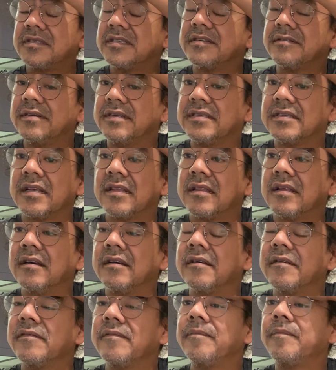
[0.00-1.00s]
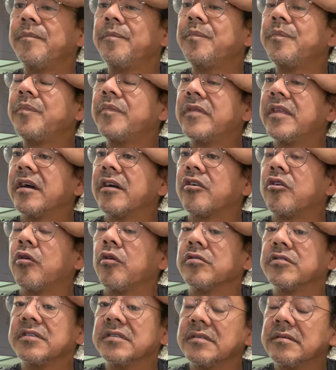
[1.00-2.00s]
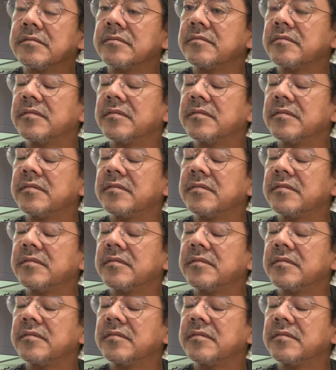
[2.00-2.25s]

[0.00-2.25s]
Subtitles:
series on the chords and